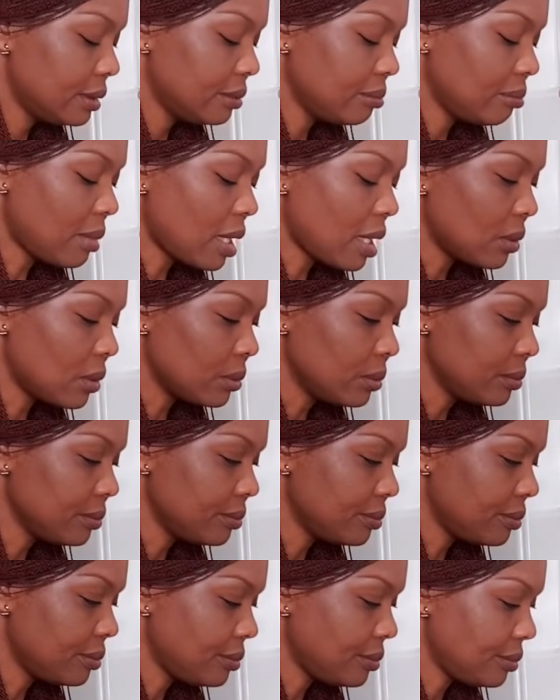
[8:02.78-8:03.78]
Wow.
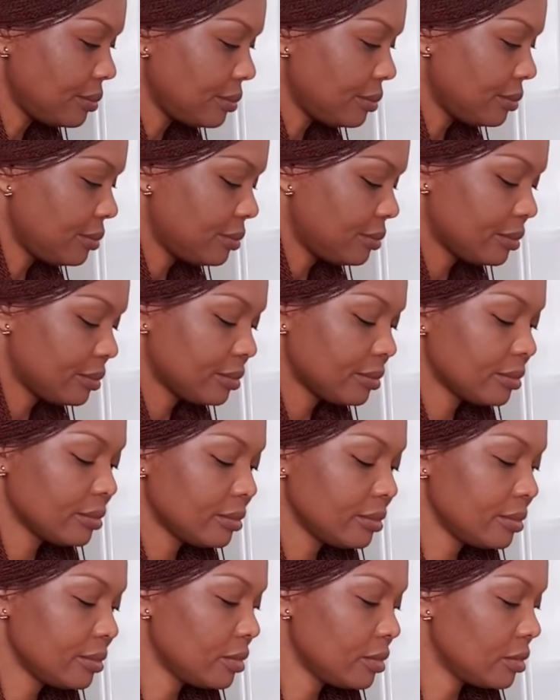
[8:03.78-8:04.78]

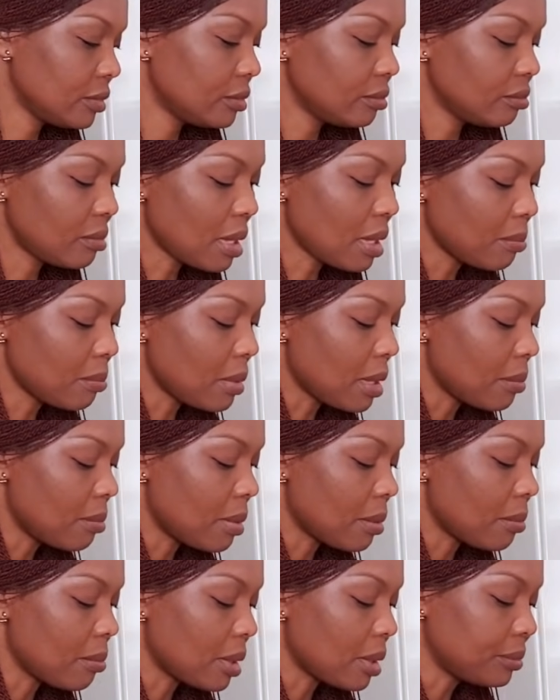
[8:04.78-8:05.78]

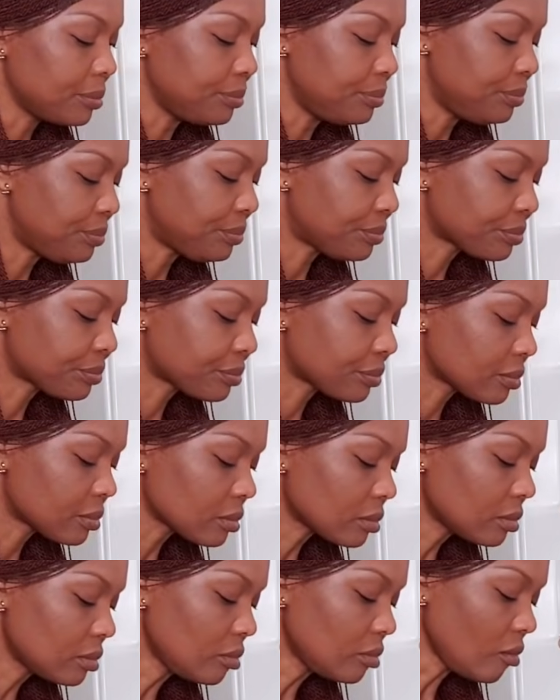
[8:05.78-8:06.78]
Bam.
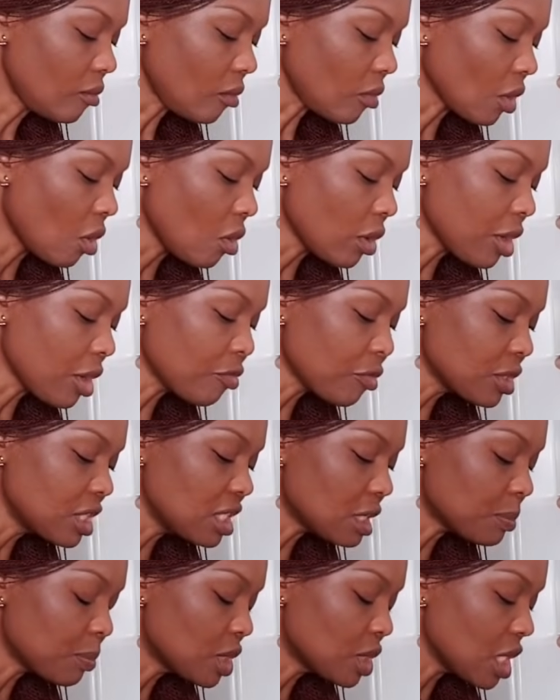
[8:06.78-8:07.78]
Okay, for
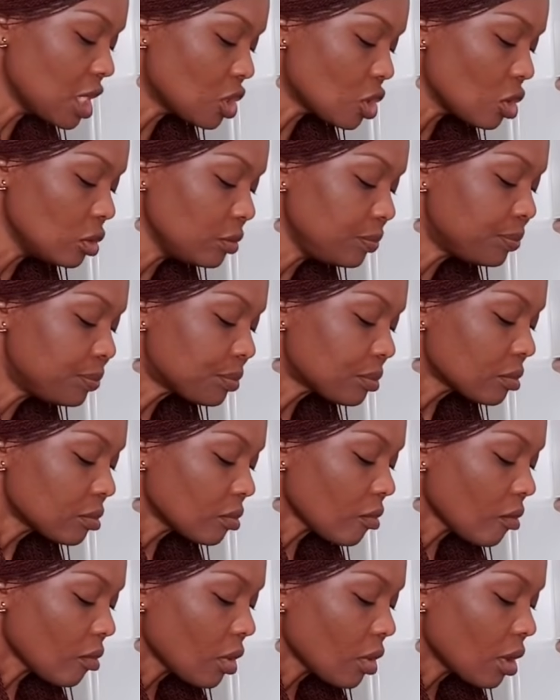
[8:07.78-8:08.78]
this potato,
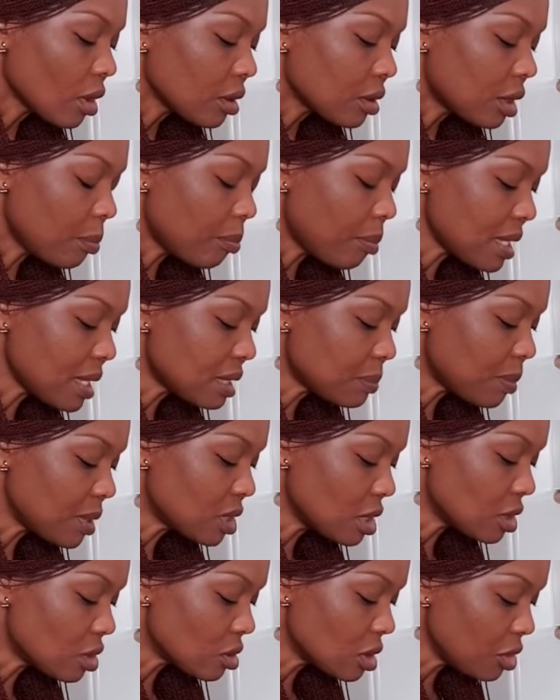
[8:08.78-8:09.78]
the best
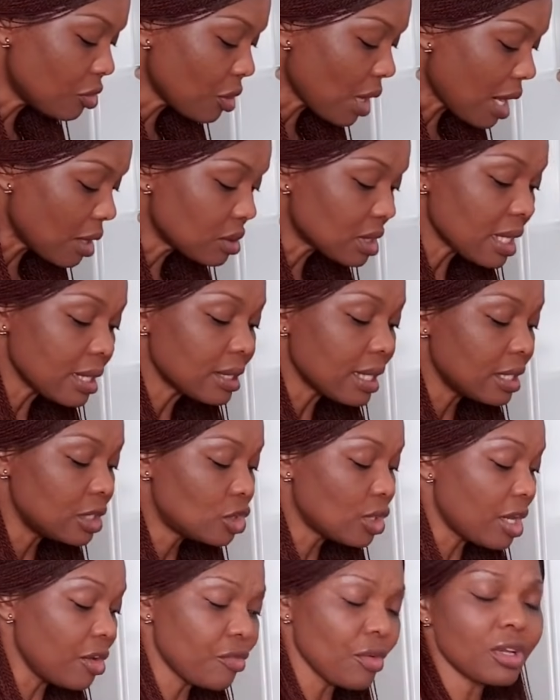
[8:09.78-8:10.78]
potato, if you're outside
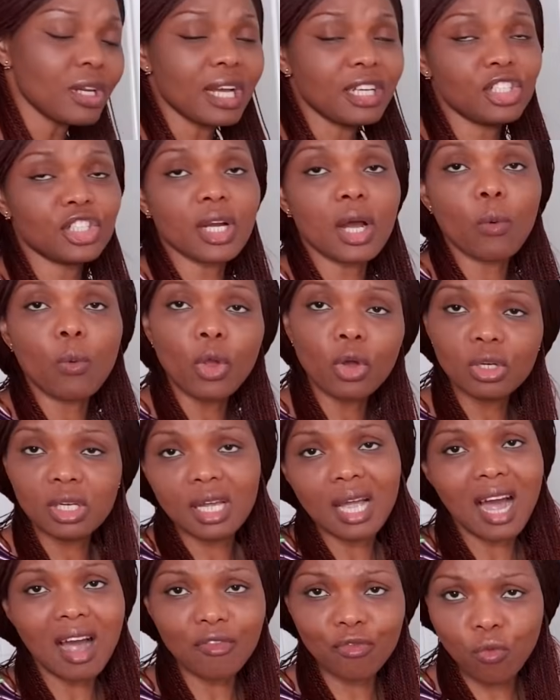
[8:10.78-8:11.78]
Nigeria, if you're in Nigeria, we
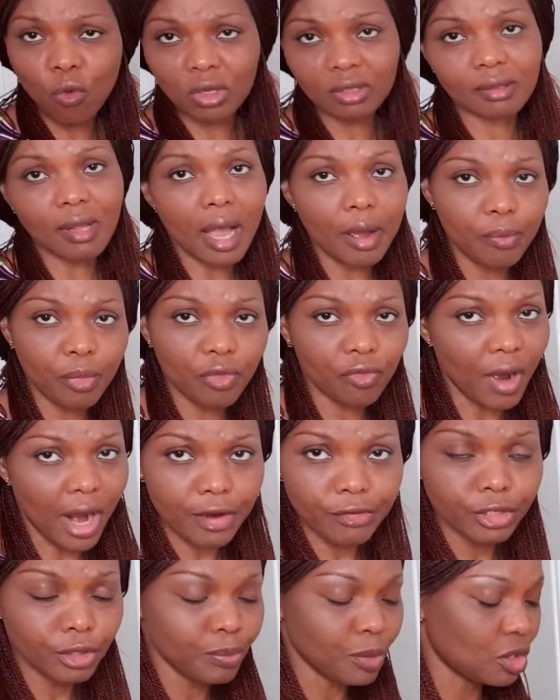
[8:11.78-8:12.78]
only have one type of
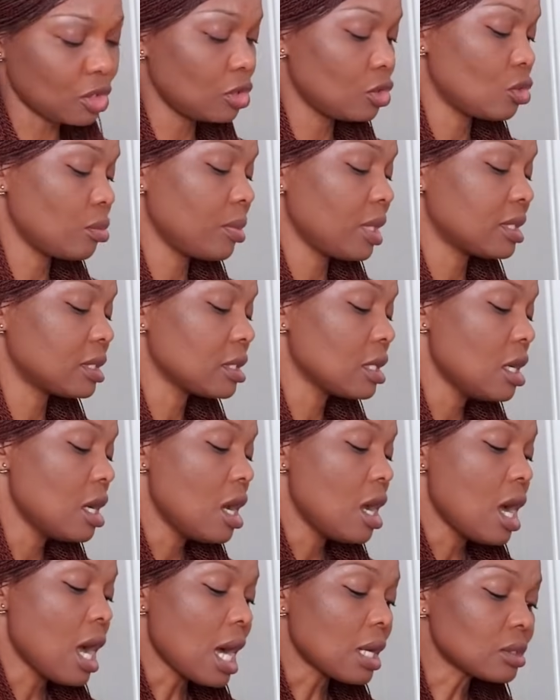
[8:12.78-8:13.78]
Irish potato, but
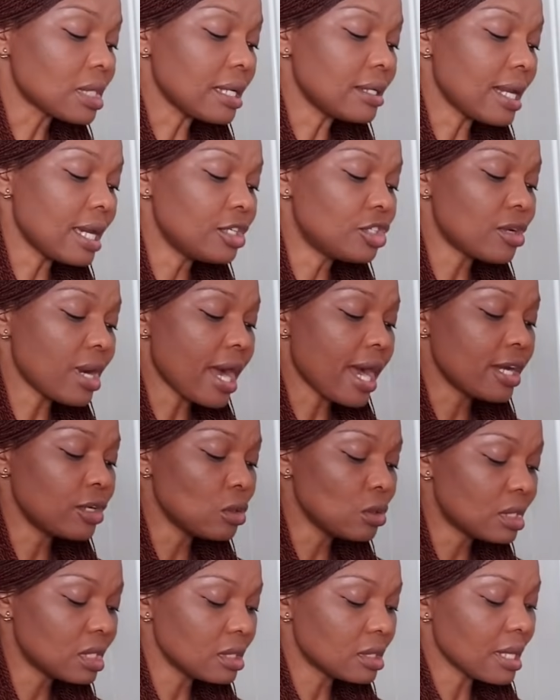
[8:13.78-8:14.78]
outside Nigeria, I
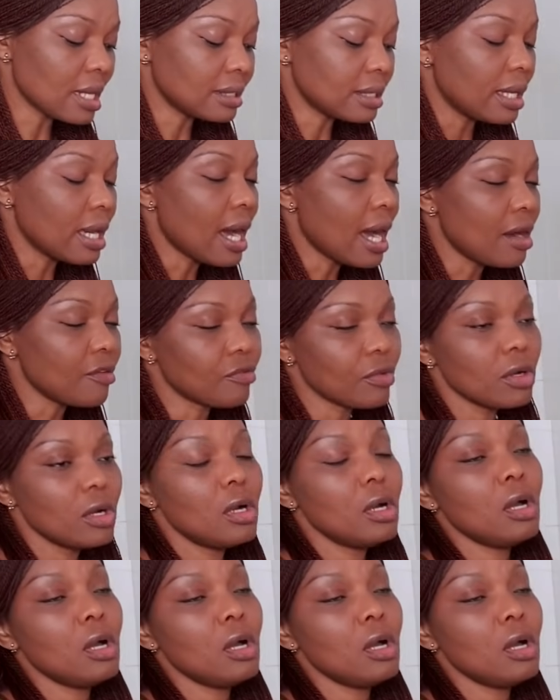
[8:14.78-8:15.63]
noticed that they have